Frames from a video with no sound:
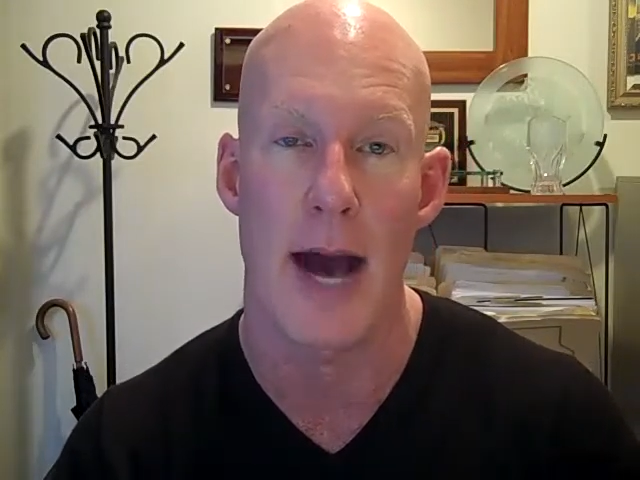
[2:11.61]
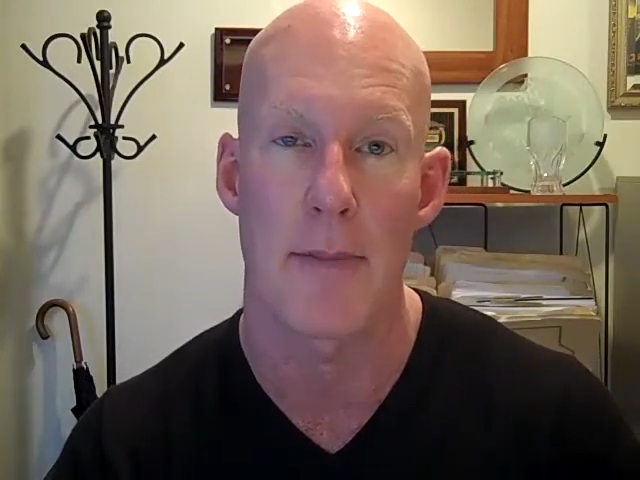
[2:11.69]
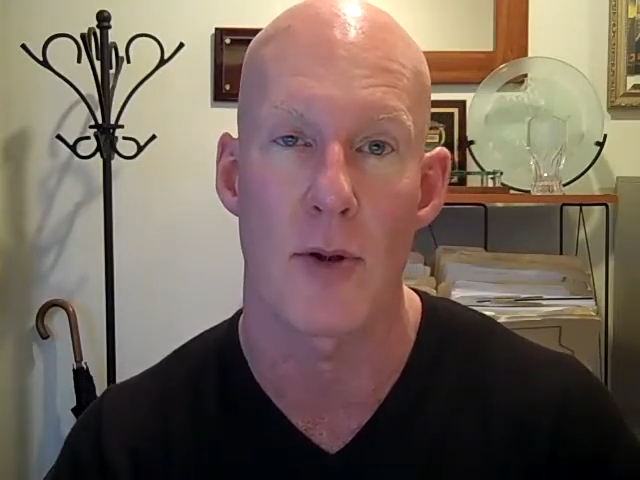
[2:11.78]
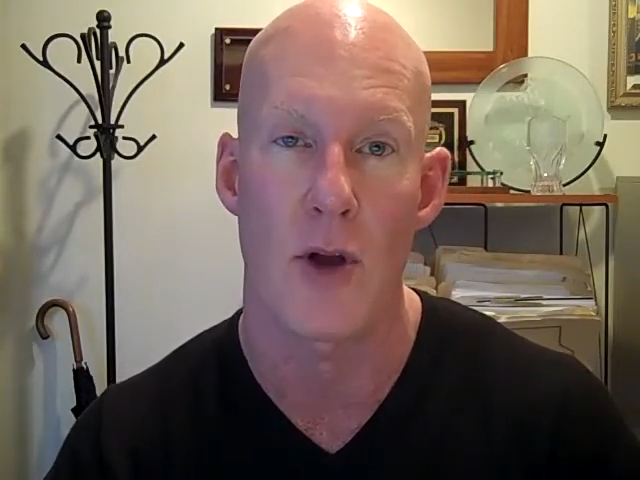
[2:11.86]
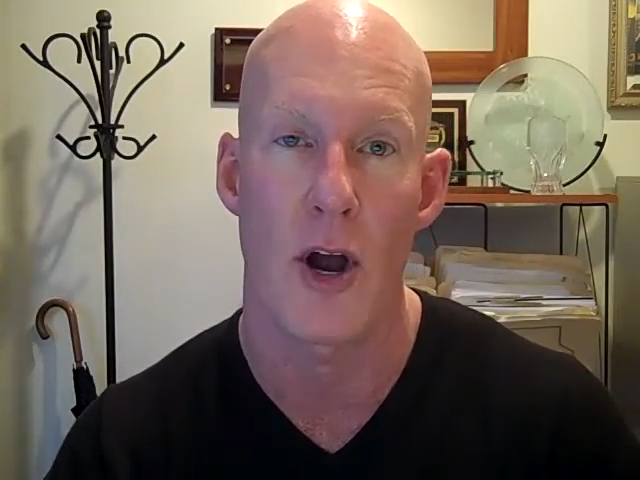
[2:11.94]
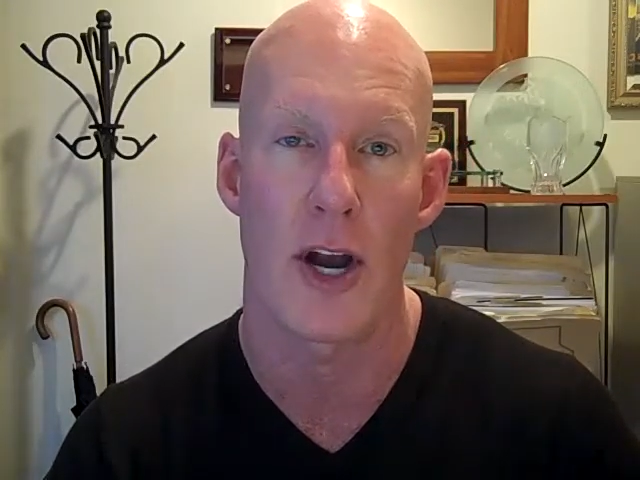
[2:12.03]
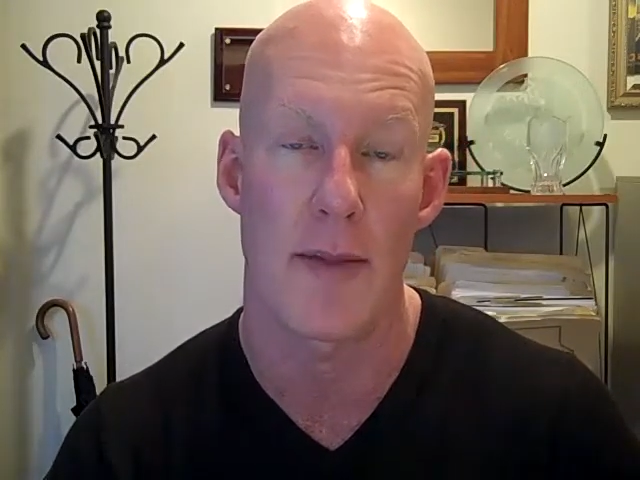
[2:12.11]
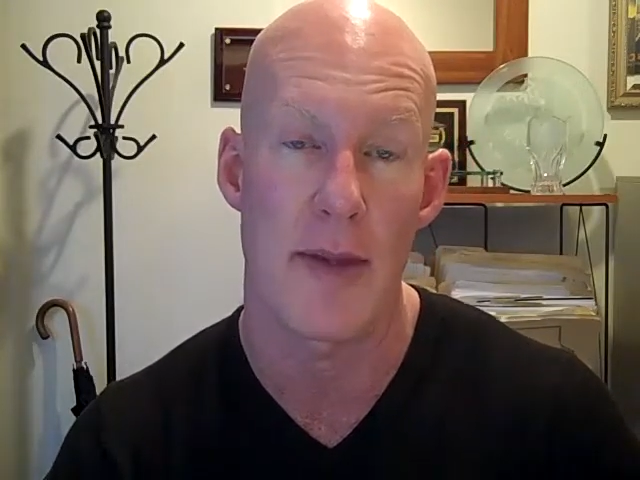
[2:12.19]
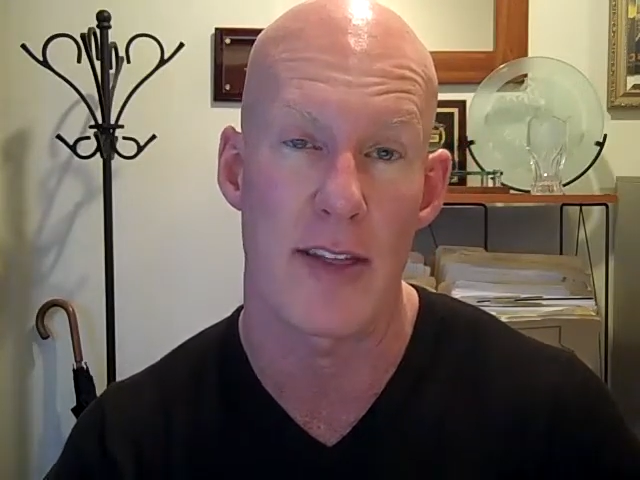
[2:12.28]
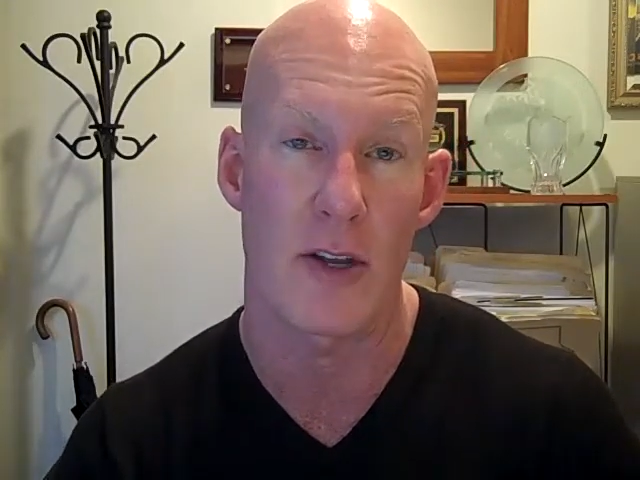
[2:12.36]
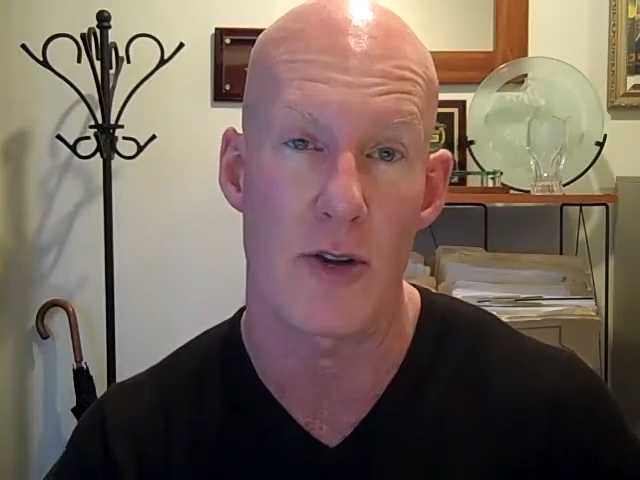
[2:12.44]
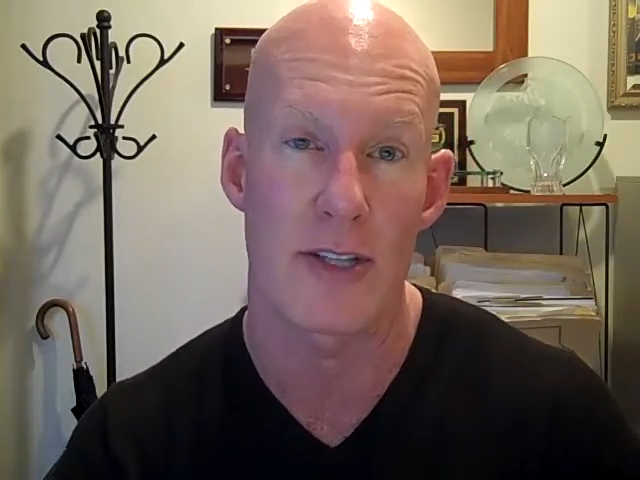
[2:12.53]
apple cart and
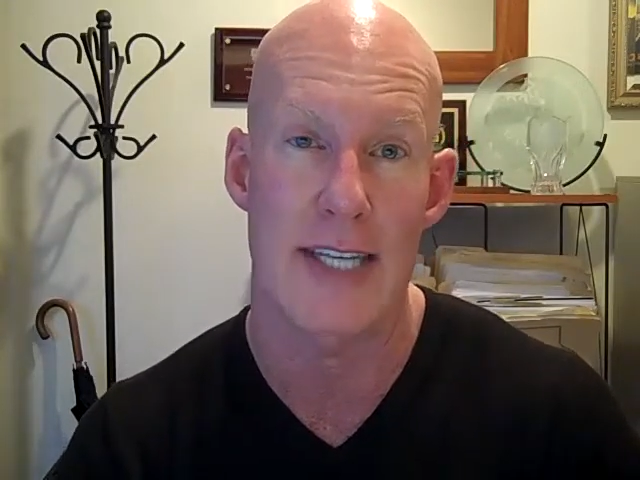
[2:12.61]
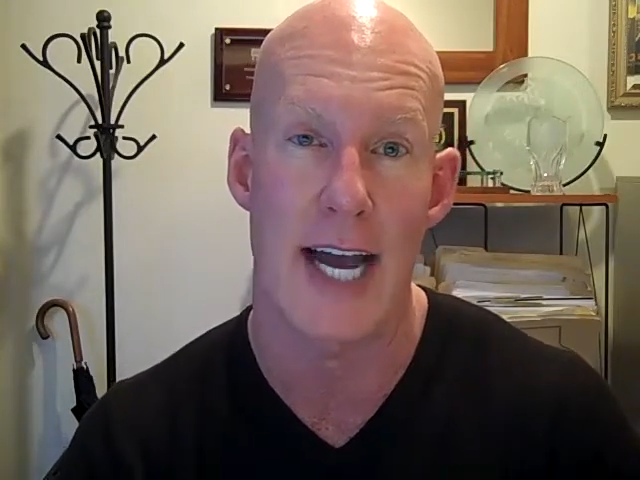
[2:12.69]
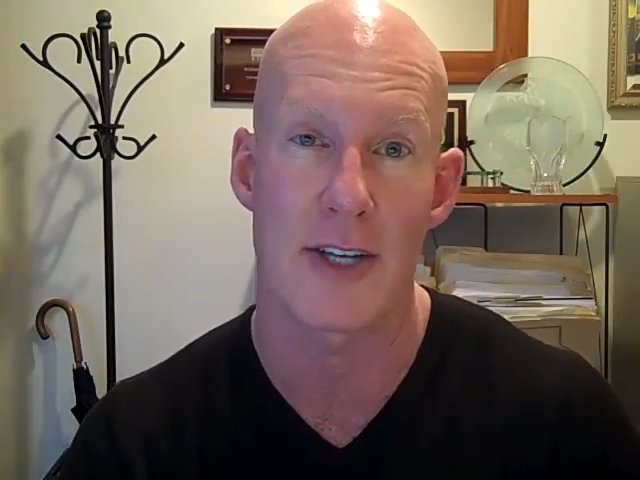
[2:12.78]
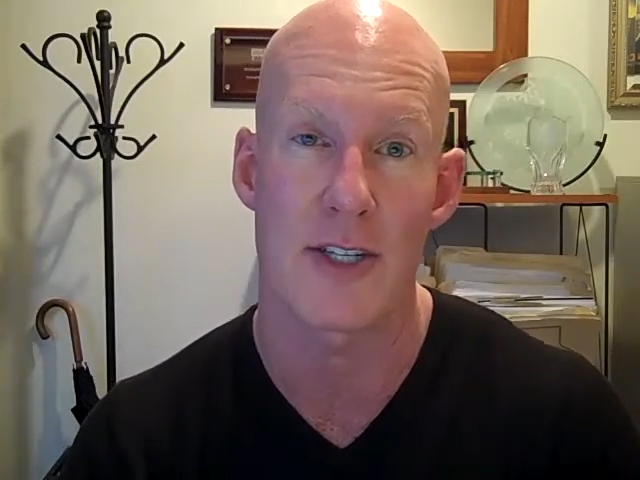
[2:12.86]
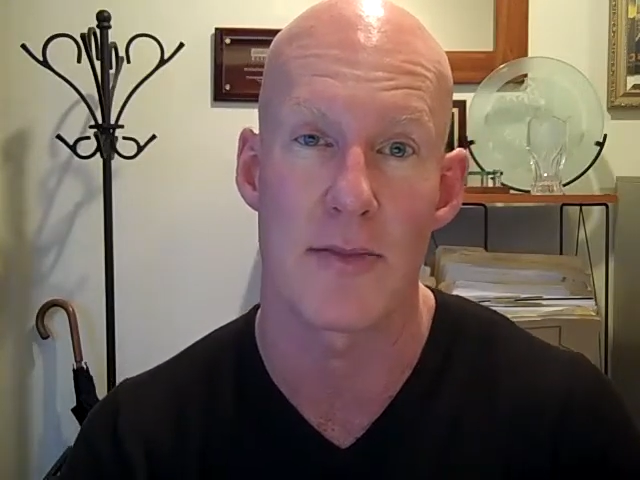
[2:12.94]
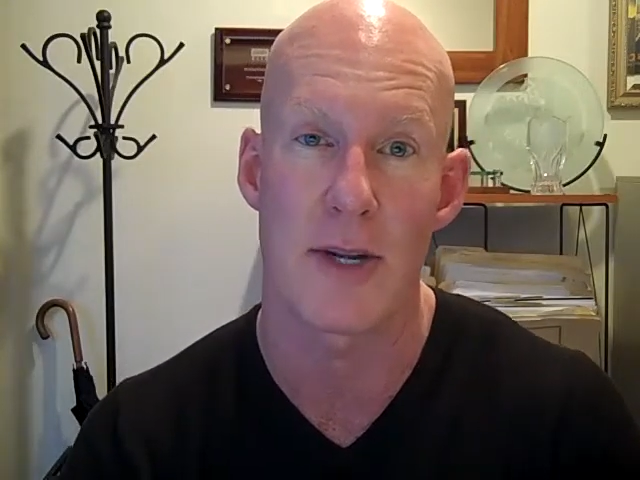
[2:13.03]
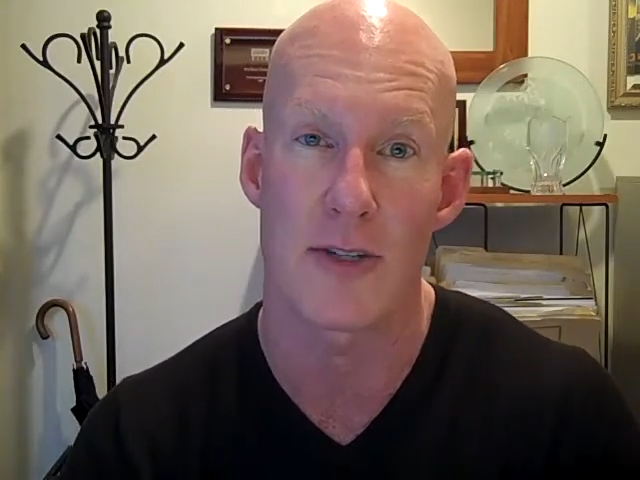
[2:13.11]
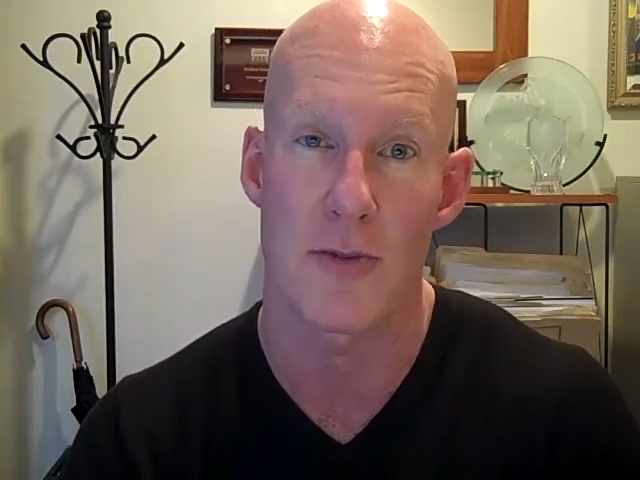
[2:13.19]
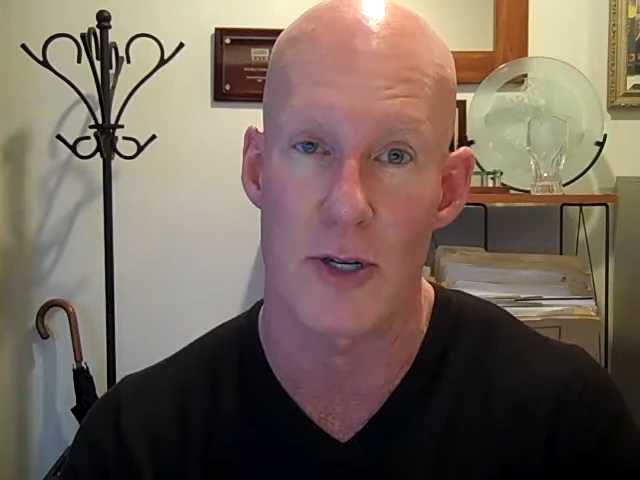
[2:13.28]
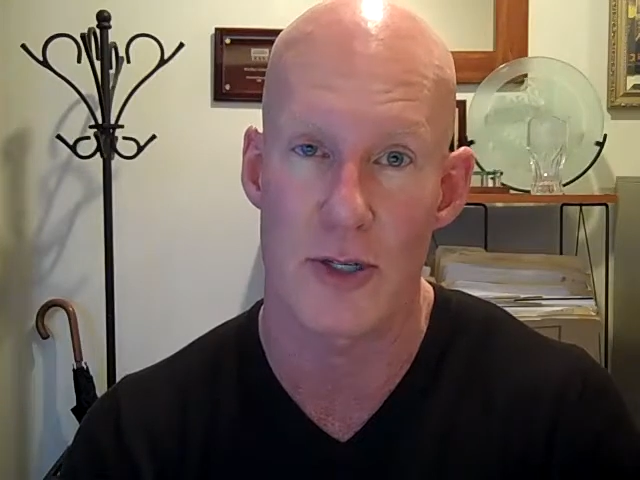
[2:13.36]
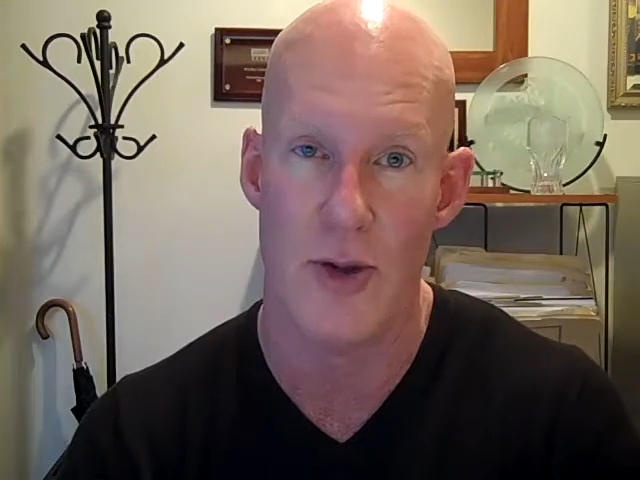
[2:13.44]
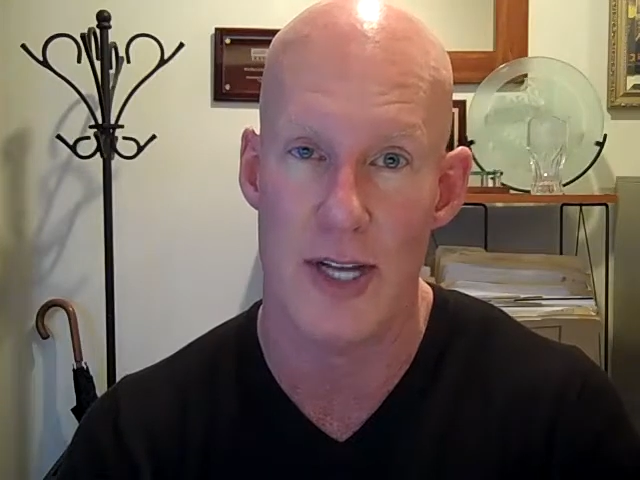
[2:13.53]
make the transaction much
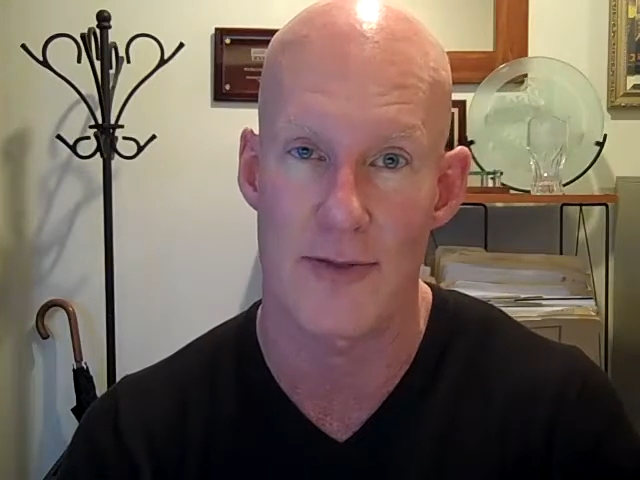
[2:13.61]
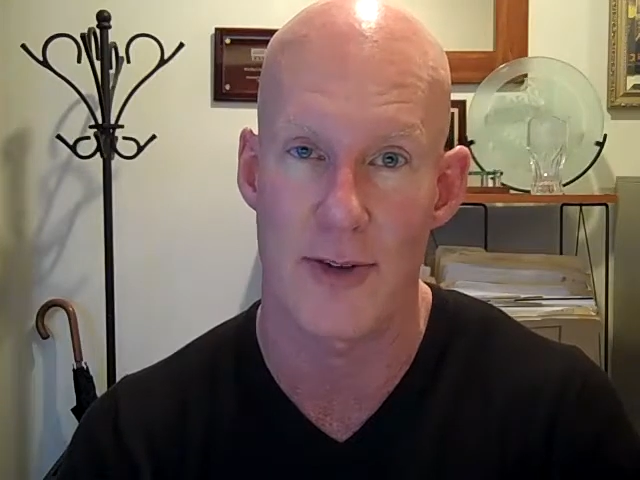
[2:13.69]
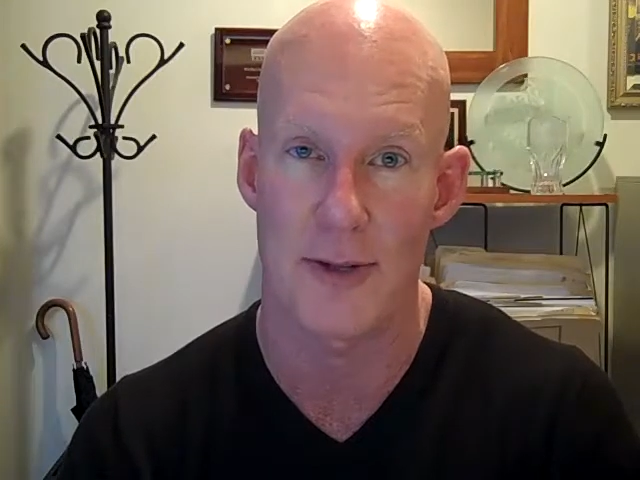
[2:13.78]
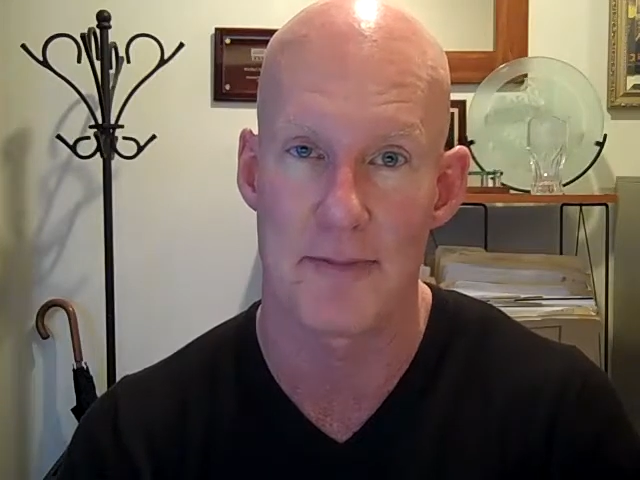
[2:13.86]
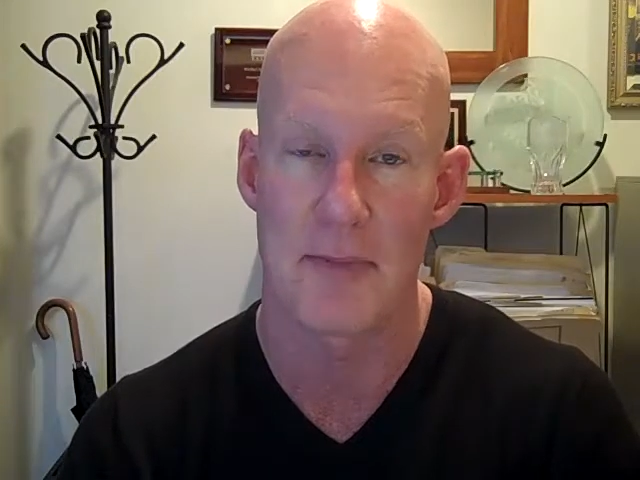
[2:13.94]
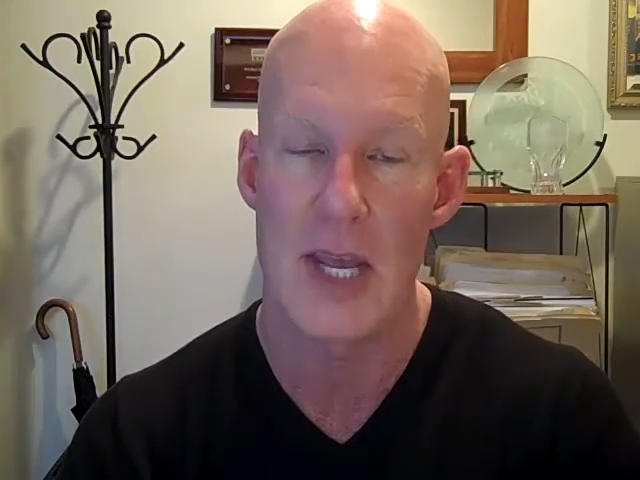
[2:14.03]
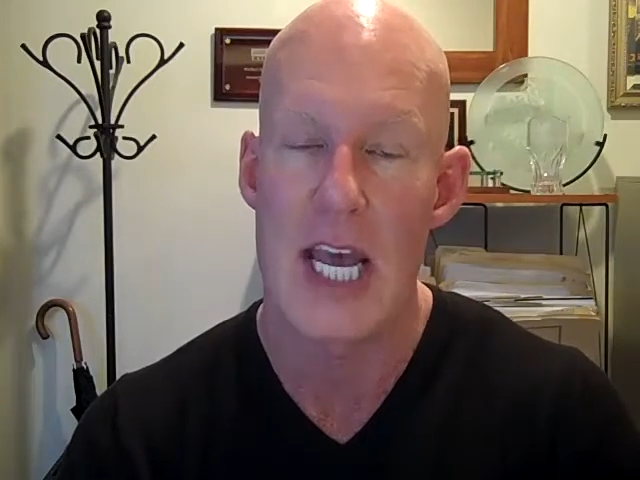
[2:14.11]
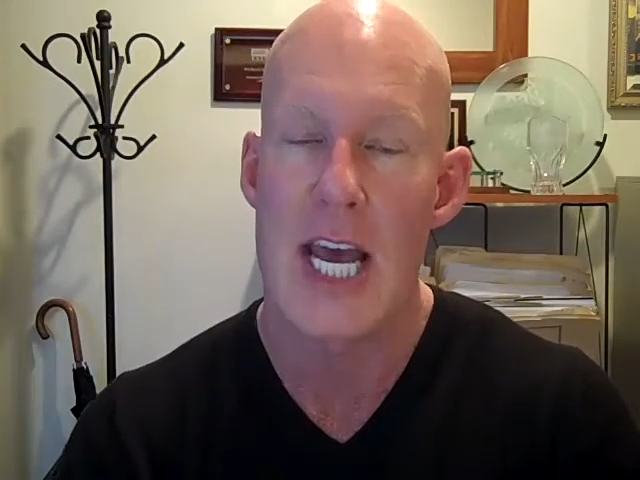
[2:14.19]
more stressful.